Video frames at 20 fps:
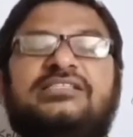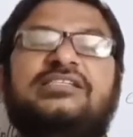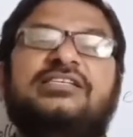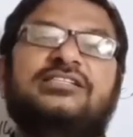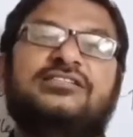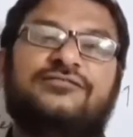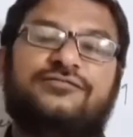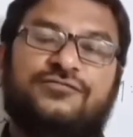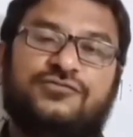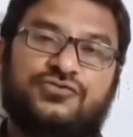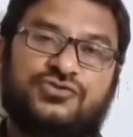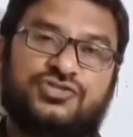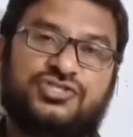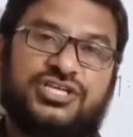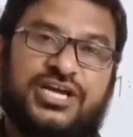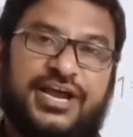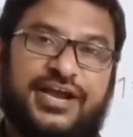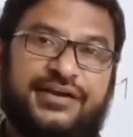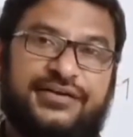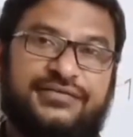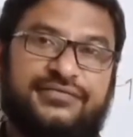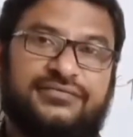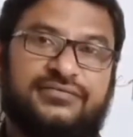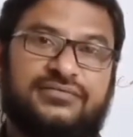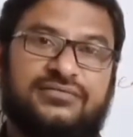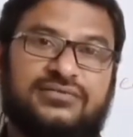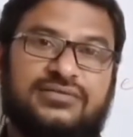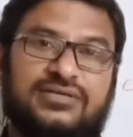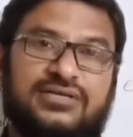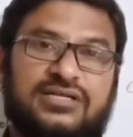in the food chain.
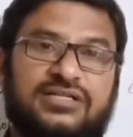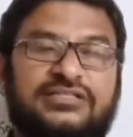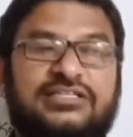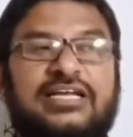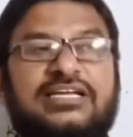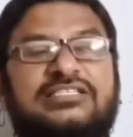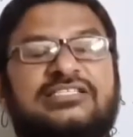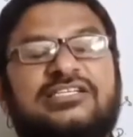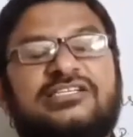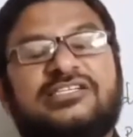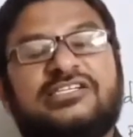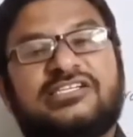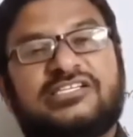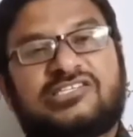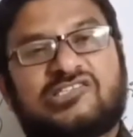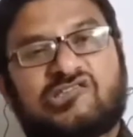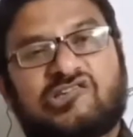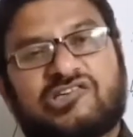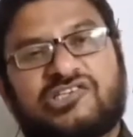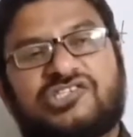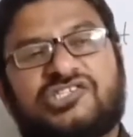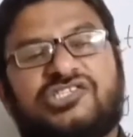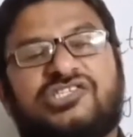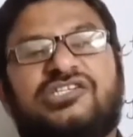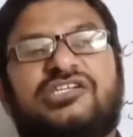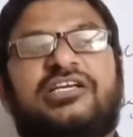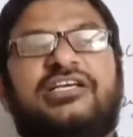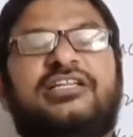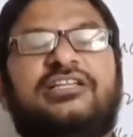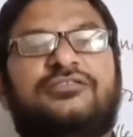There is a
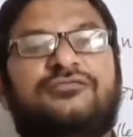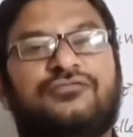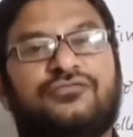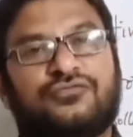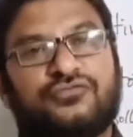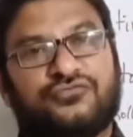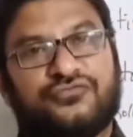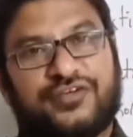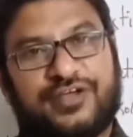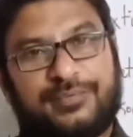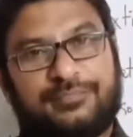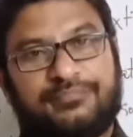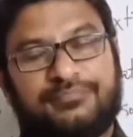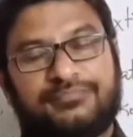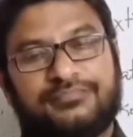destruction in the food web.